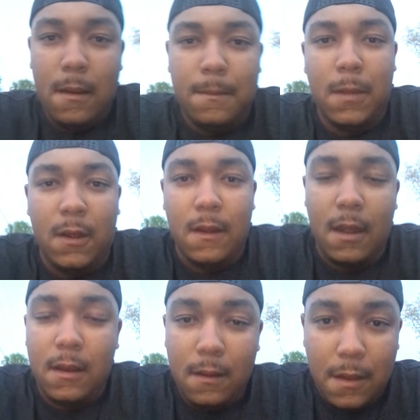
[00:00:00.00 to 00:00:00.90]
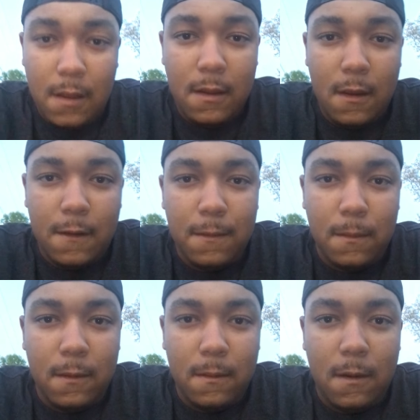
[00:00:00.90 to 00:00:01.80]
But I do thank y'all
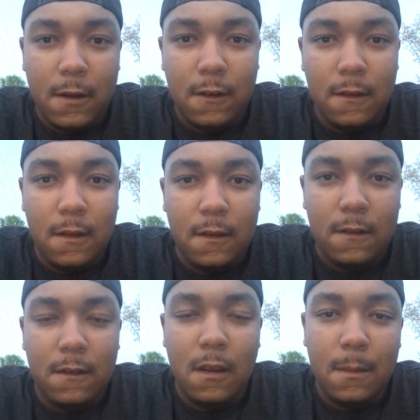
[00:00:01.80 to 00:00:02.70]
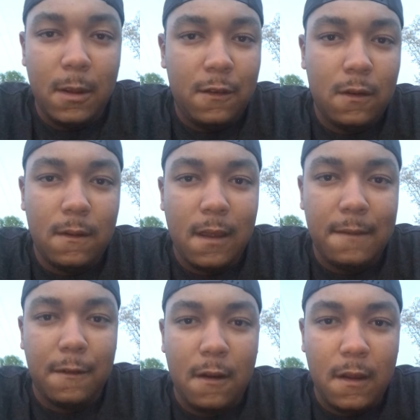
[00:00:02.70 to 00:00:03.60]
for watching this. Y'all be sure to
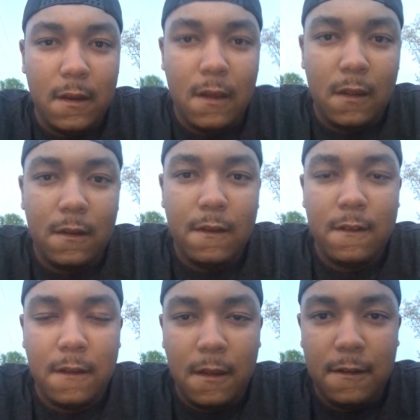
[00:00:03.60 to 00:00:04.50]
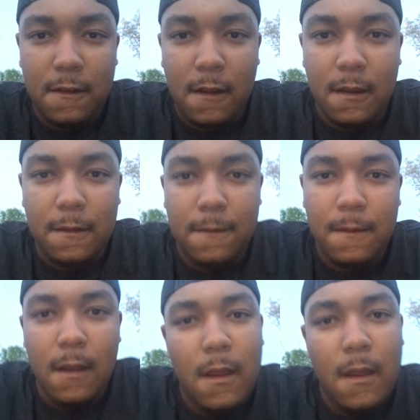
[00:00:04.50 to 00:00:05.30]
have a great day. Stay safe.